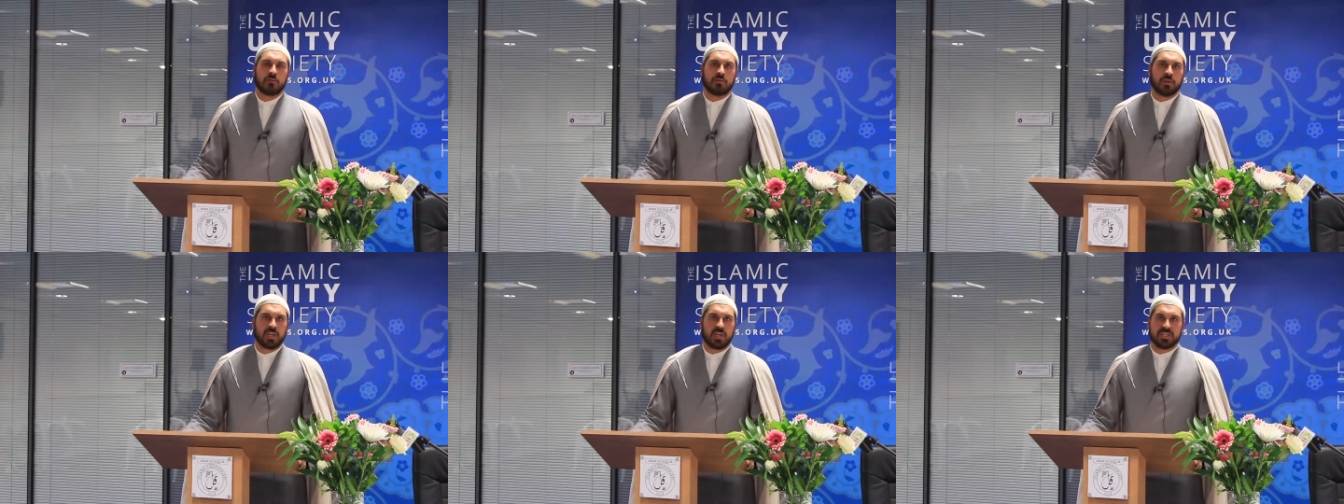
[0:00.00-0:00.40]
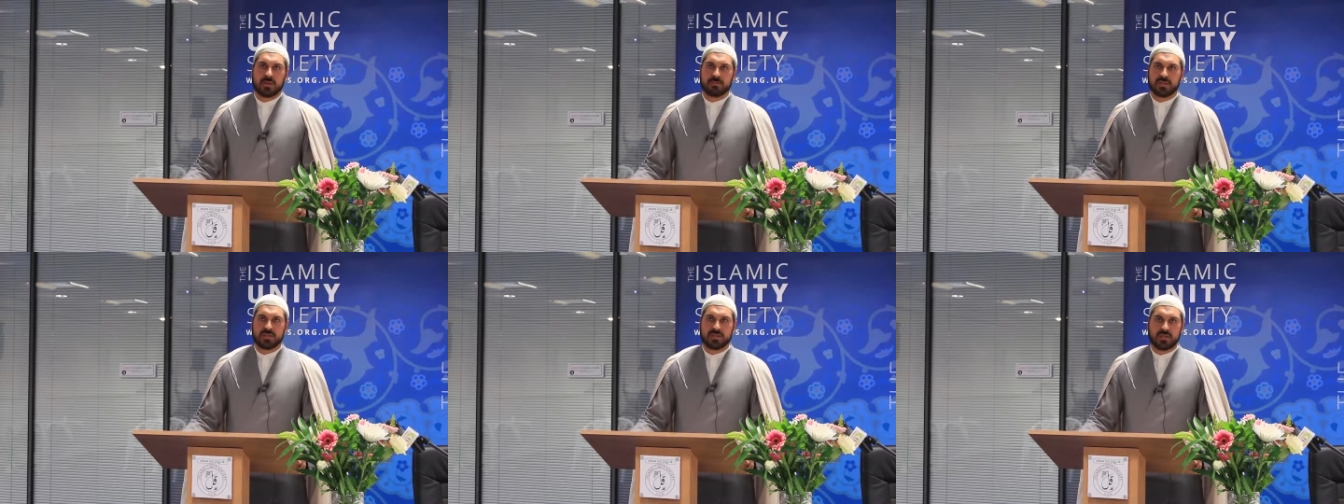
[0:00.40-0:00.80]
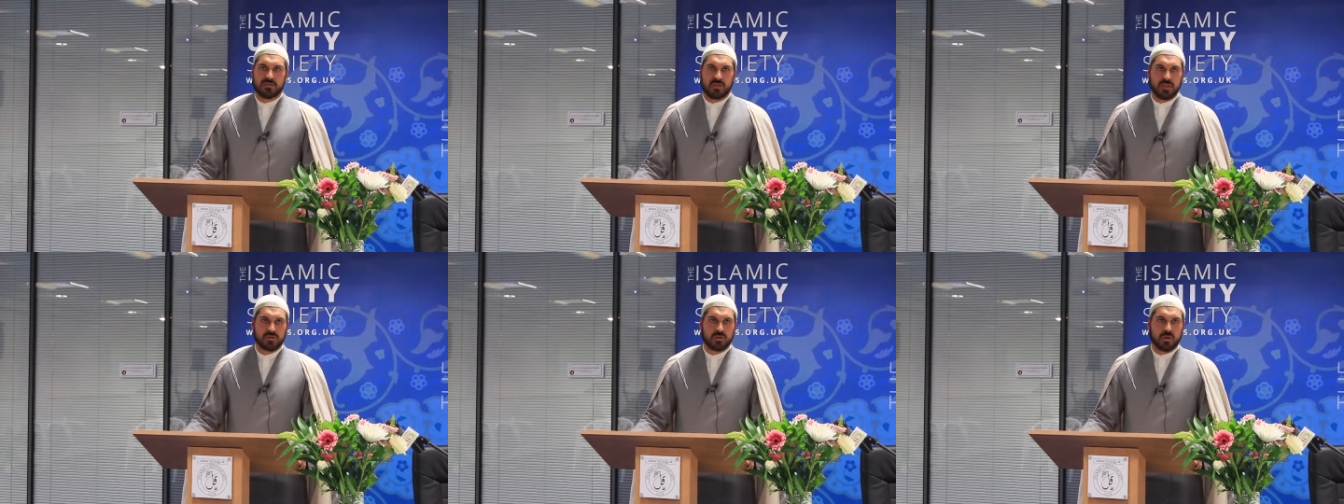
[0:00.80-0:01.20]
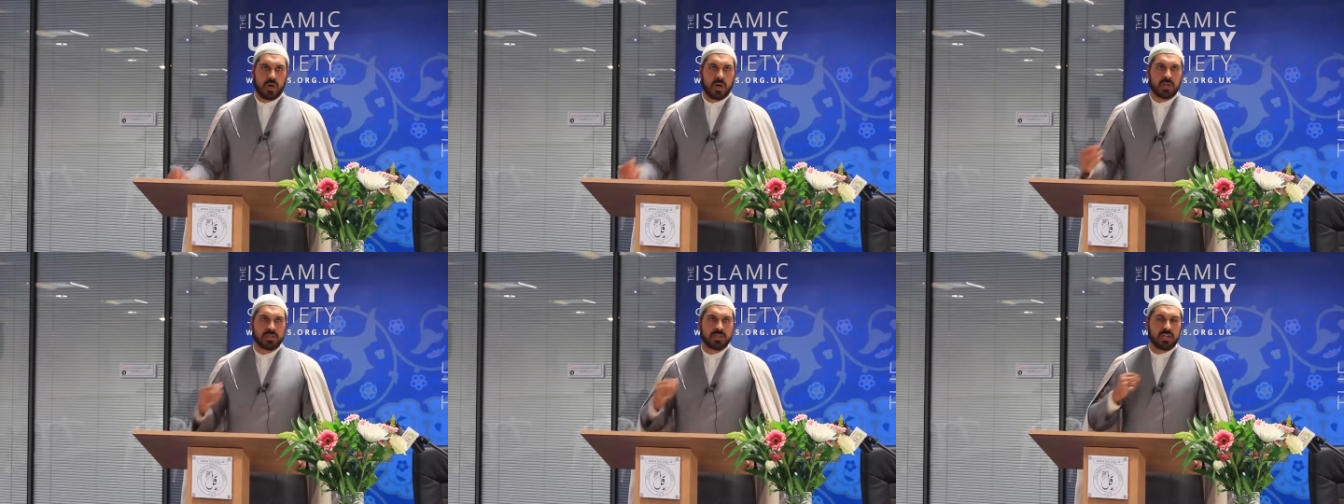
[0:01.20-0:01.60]
For the acceptance of these
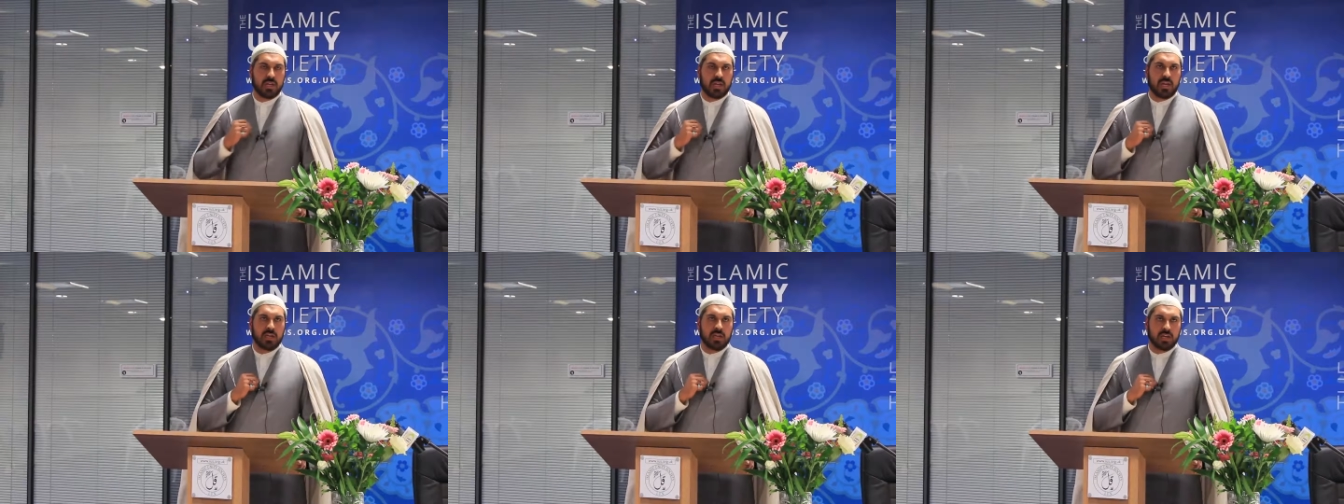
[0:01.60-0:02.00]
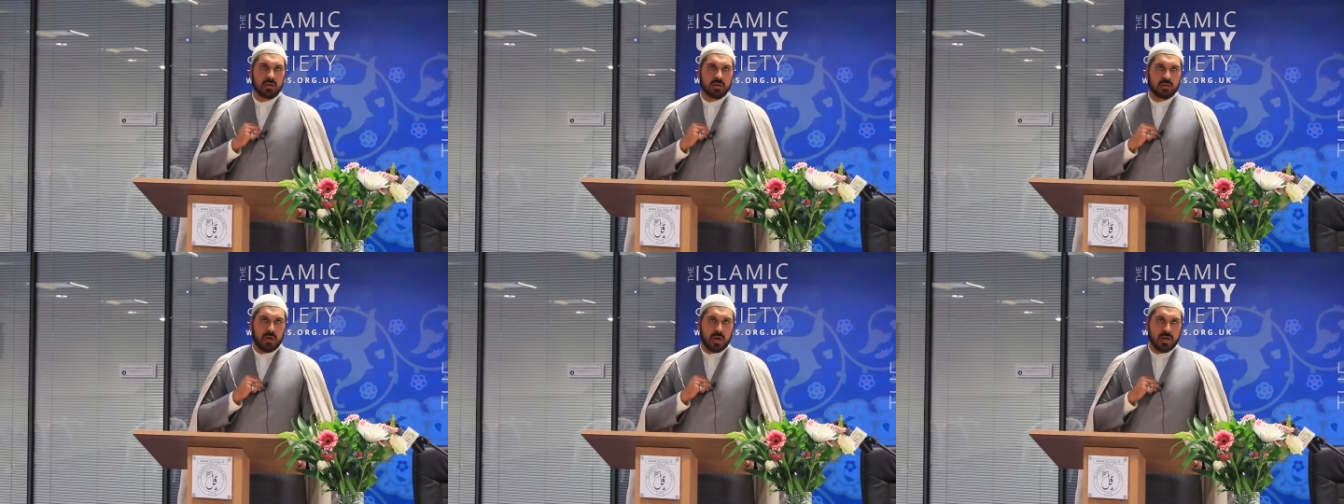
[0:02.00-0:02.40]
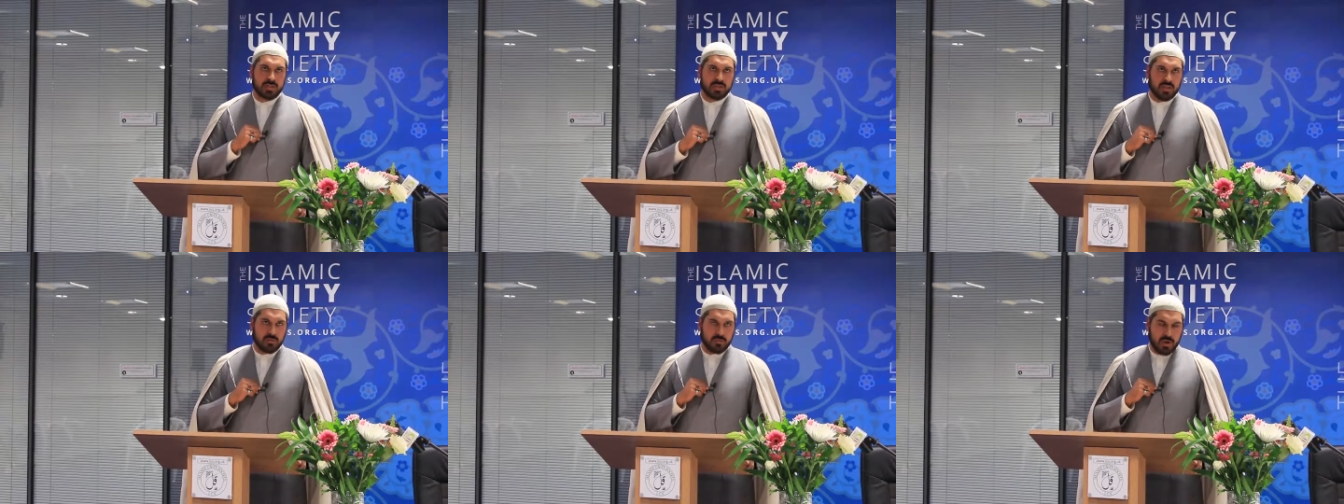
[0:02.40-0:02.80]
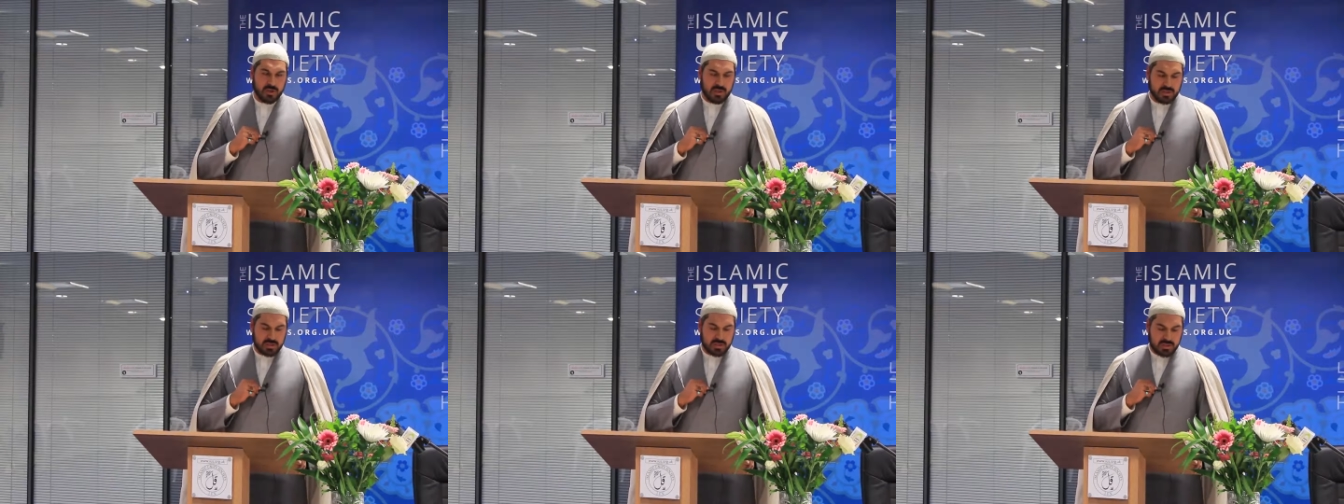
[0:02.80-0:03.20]
du'as and any other du'as that the
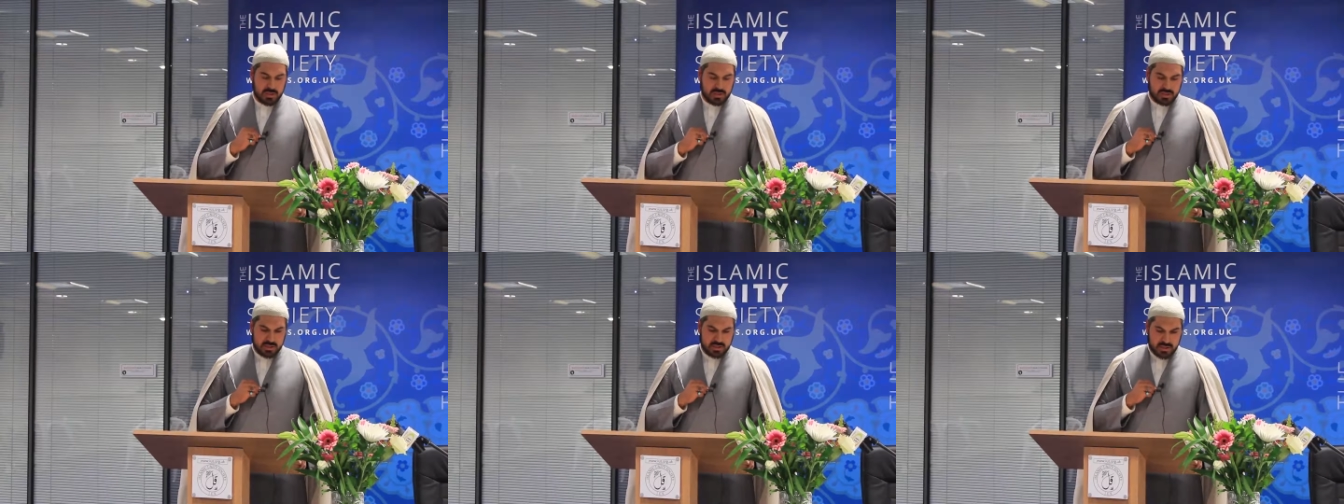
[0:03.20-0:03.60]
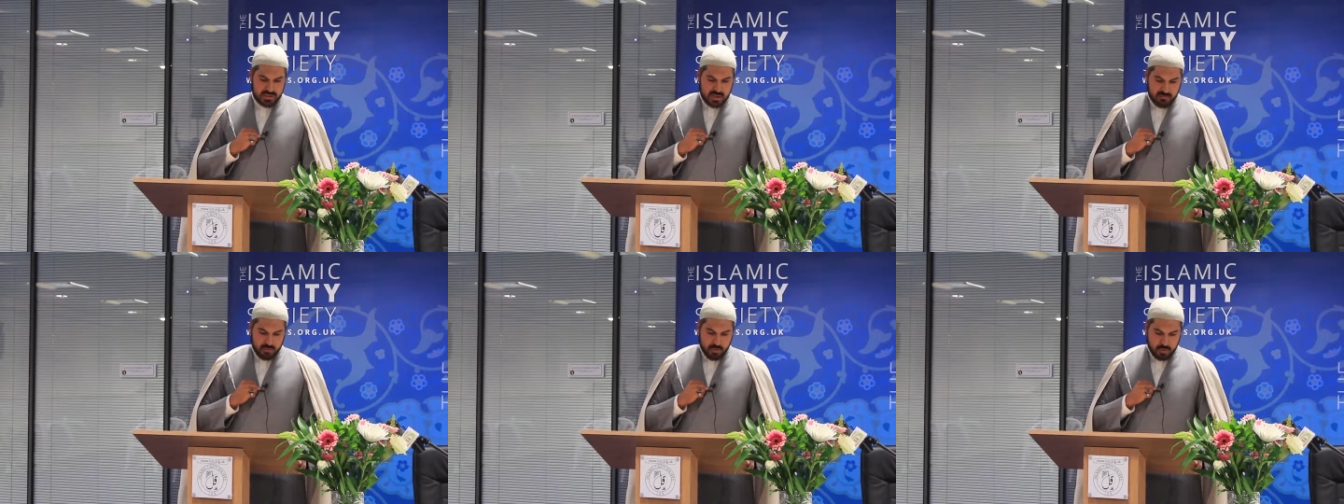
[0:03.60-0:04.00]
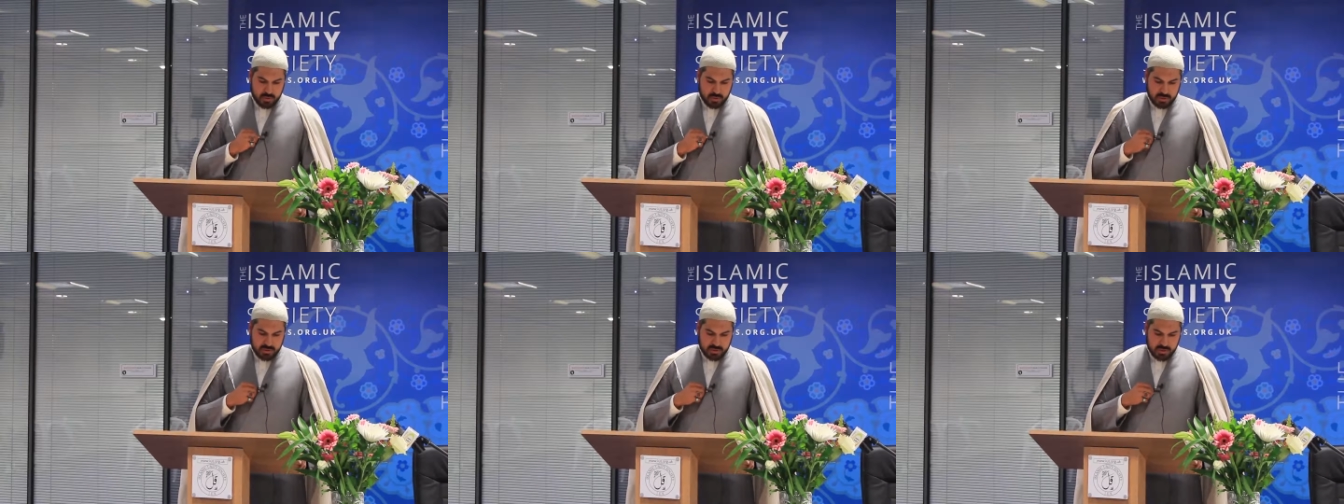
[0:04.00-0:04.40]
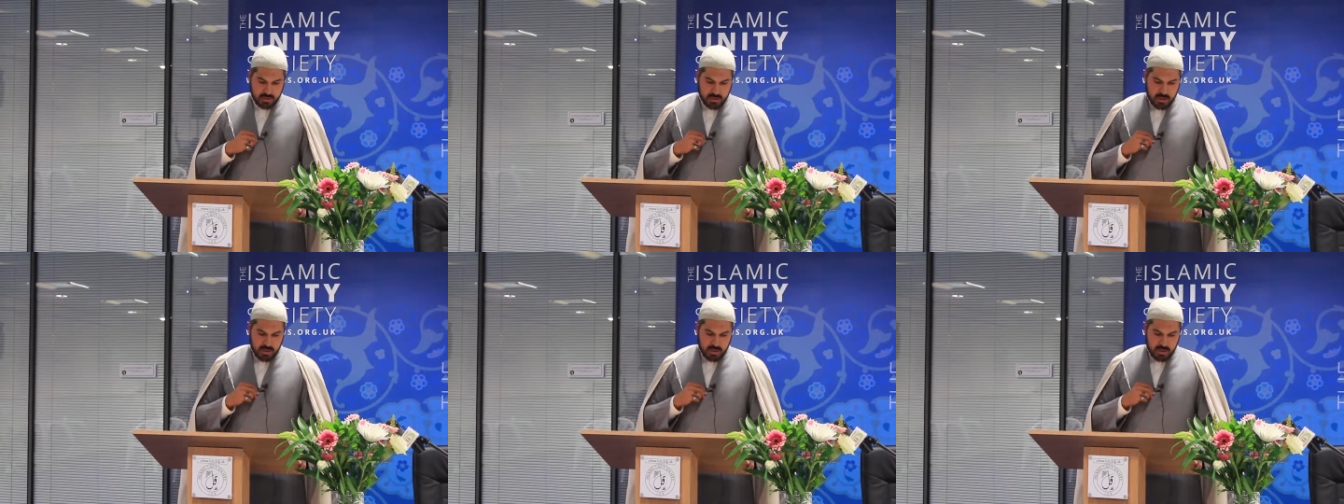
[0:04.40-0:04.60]
brothers and sisters have brought,